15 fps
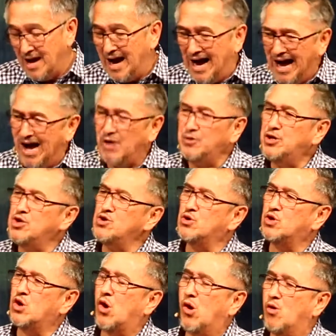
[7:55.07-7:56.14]
How do
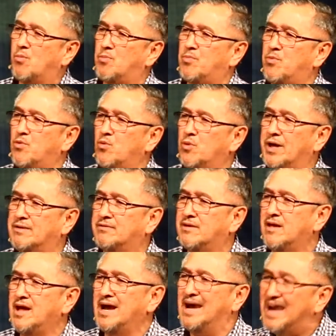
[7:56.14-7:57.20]
you cope with
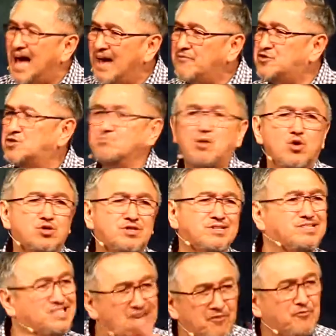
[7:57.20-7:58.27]
life's most
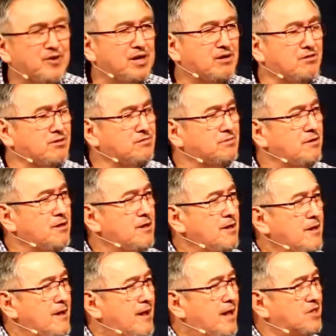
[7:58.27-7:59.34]
difficult
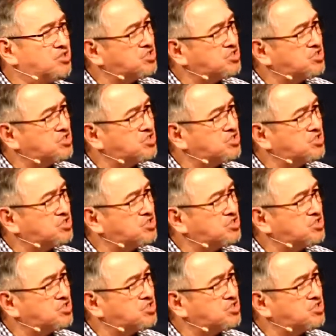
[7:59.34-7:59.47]
uh,